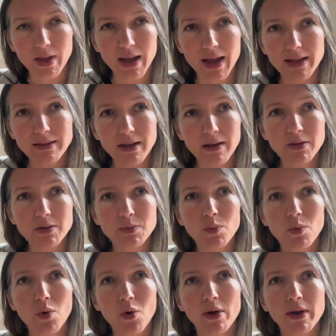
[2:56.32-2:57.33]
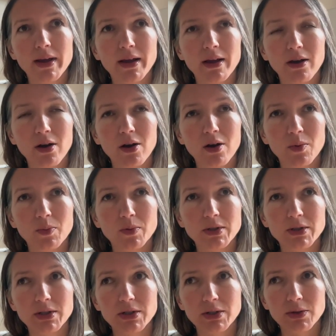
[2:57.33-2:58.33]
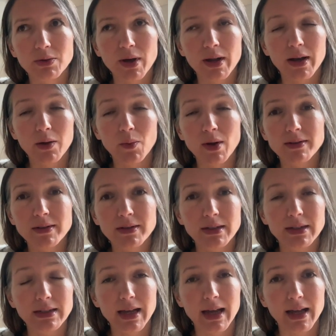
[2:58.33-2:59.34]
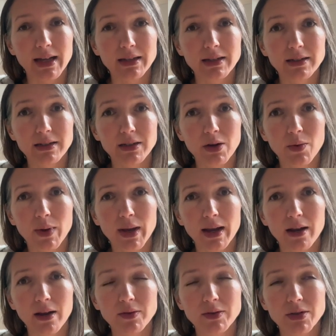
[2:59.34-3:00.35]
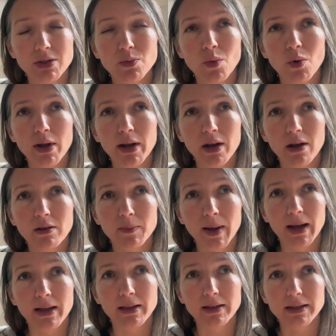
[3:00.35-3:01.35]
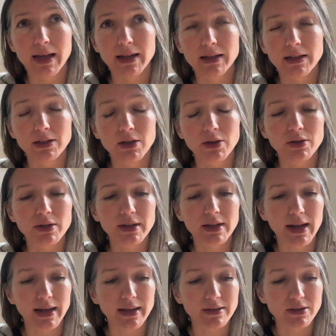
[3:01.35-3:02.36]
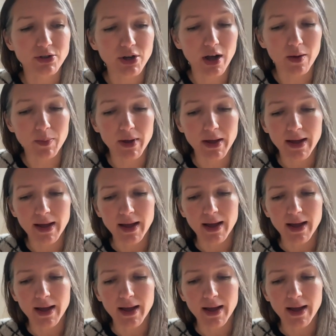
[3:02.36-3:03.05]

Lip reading: as I was walking up to, and I wasn't intending to go in, I was just walking along the path intending to go to the next shop.